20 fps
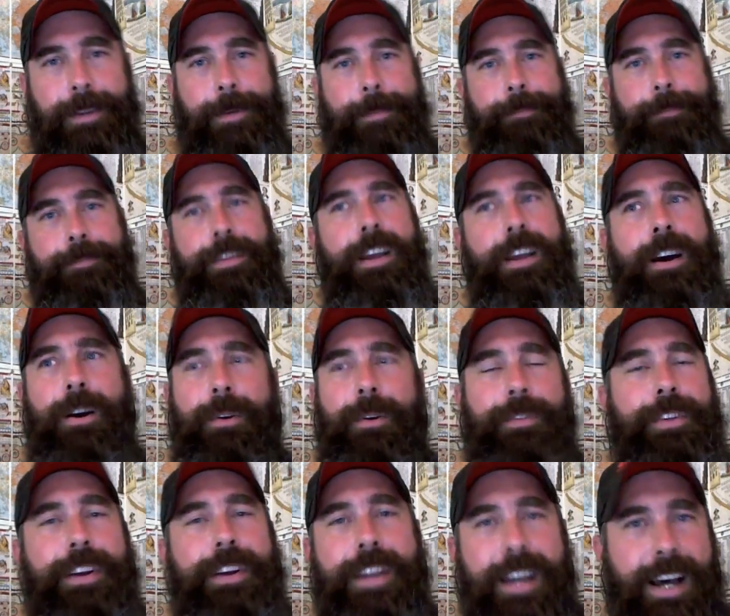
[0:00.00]
No,
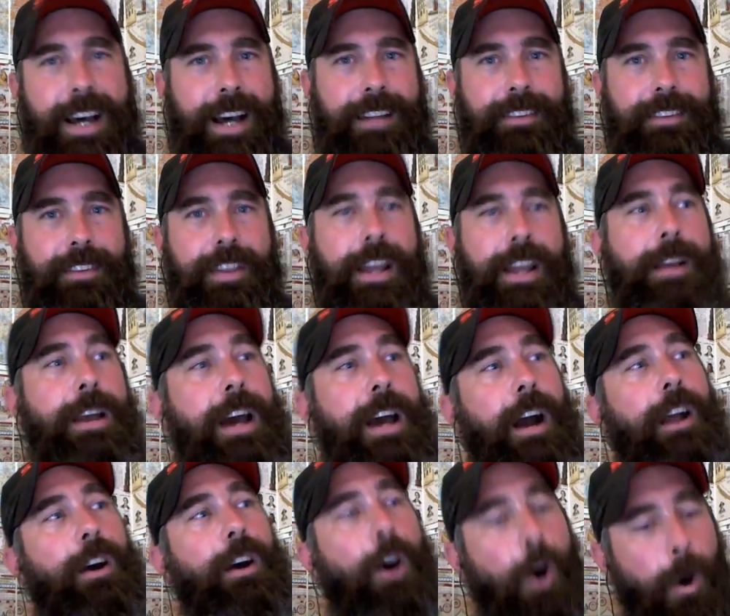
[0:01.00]
they're not. They,
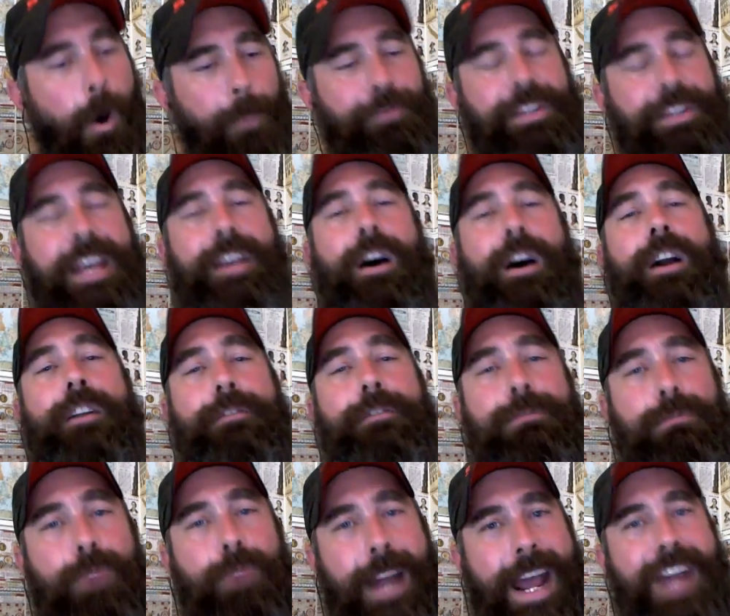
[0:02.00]
on a homestead, on a
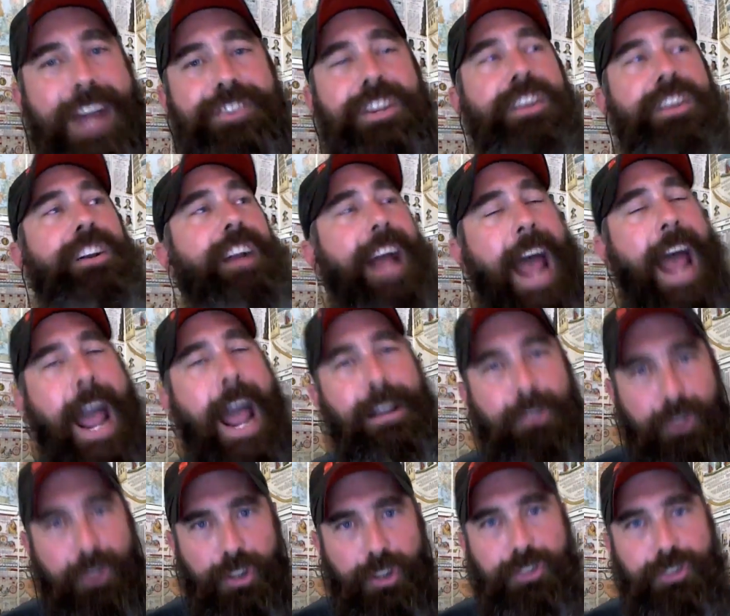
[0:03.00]
ranch, in an
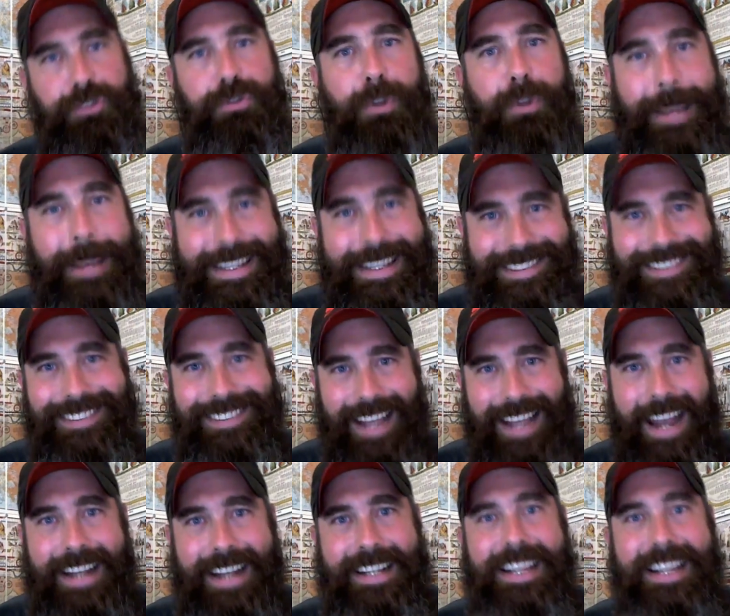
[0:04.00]
agricultural based
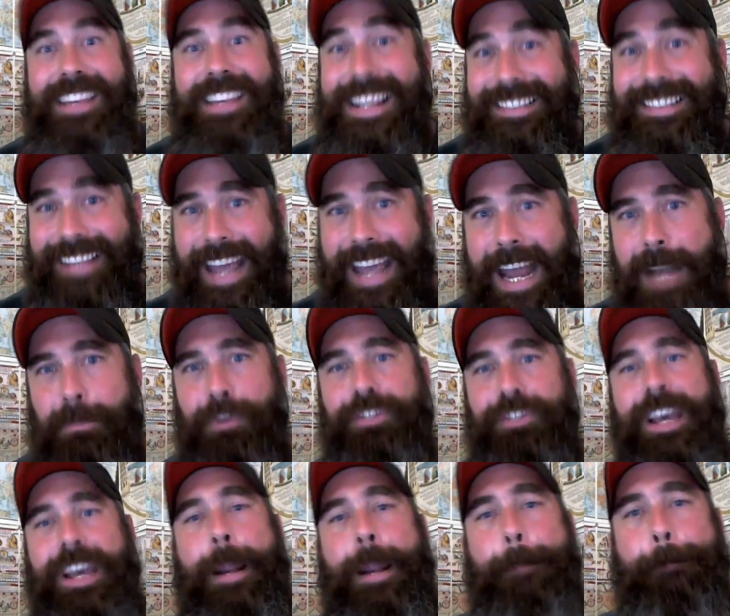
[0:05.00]
society, these animals
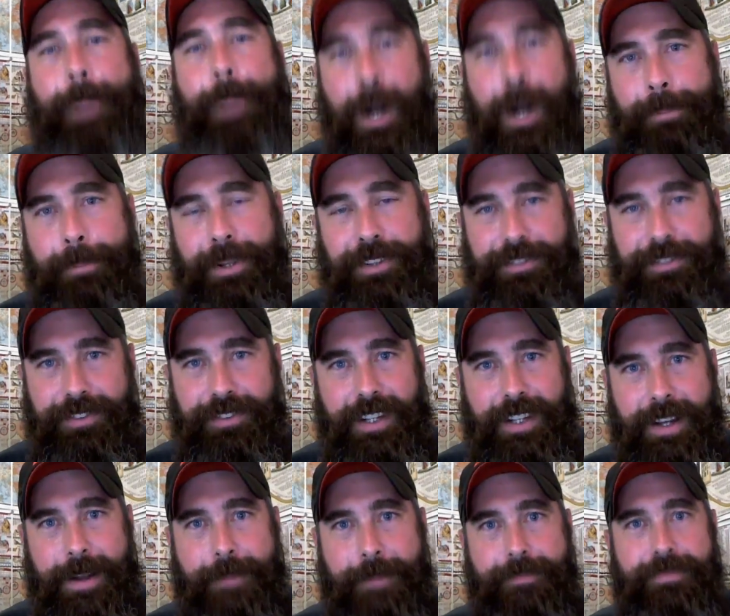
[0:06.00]
had a purpose
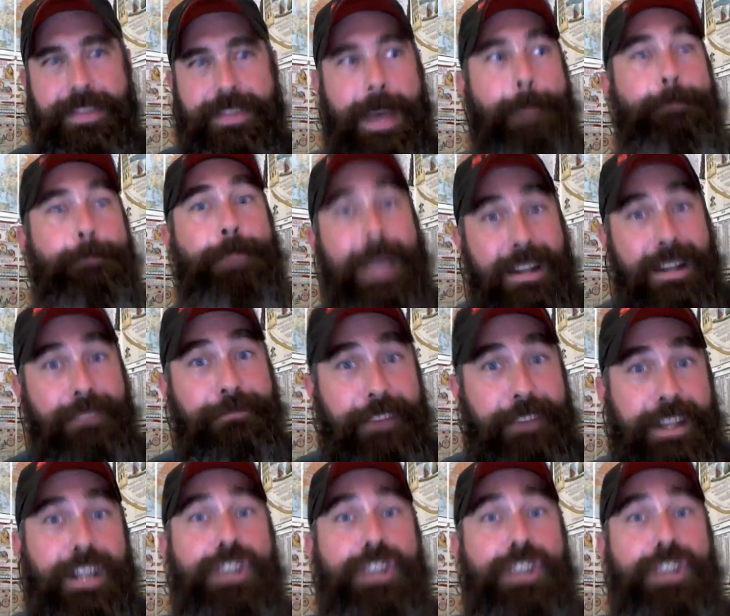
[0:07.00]
that benefited